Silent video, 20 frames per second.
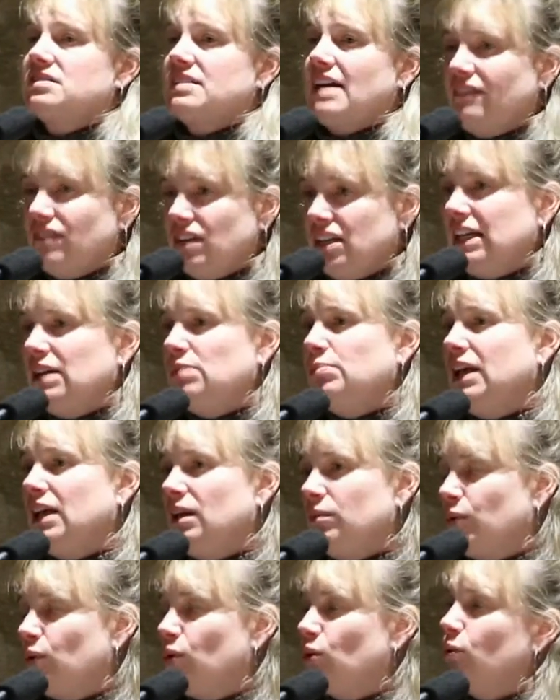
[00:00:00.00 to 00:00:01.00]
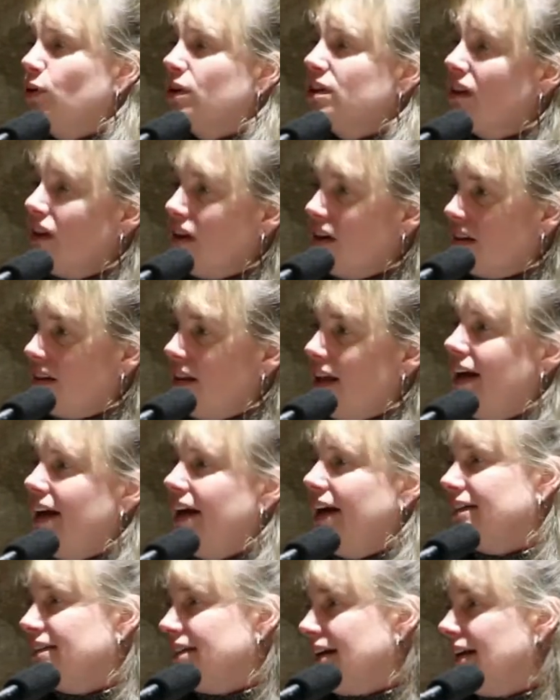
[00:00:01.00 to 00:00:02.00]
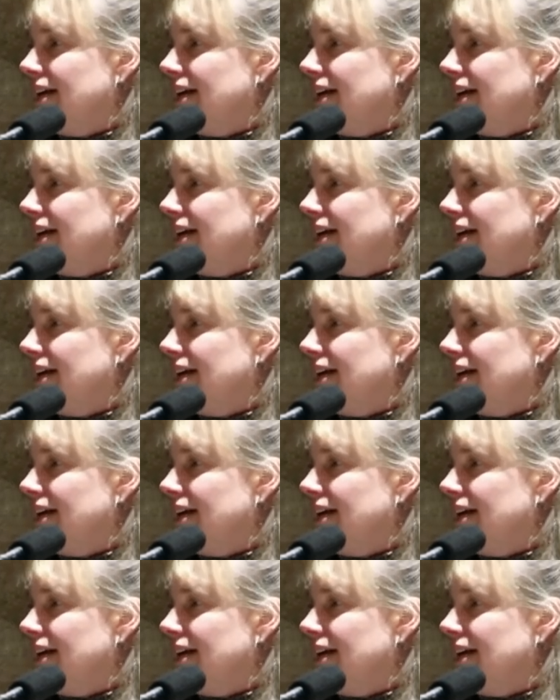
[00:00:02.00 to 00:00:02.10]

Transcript: 70 people would look like,